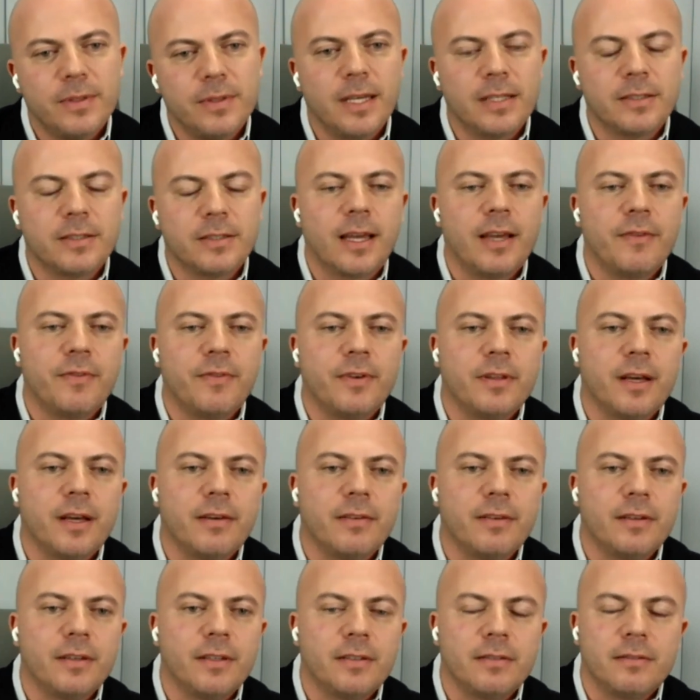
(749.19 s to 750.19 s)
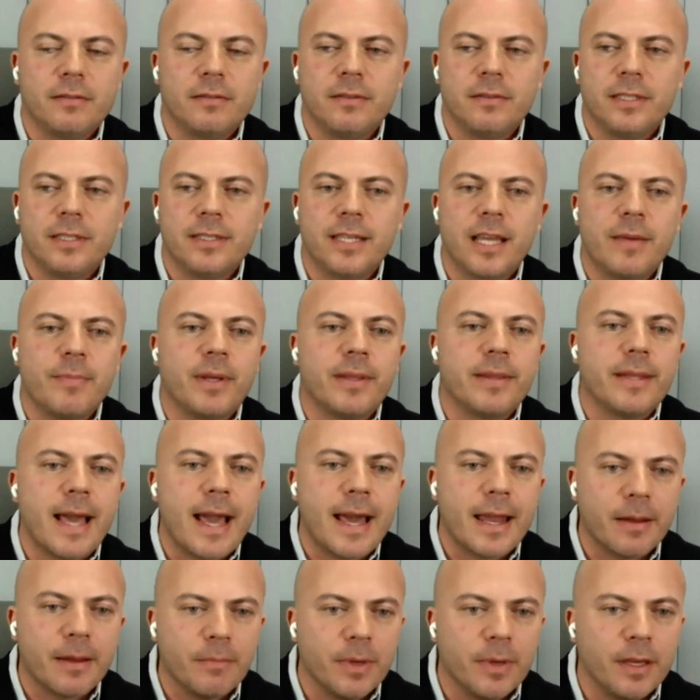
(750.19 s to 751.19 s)
It doesn't have enough the same
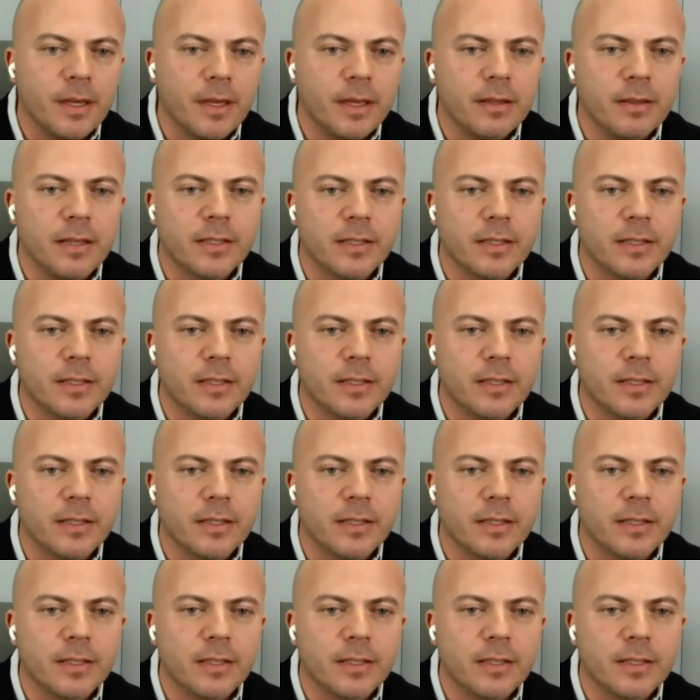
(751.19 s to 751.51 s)
anatomy.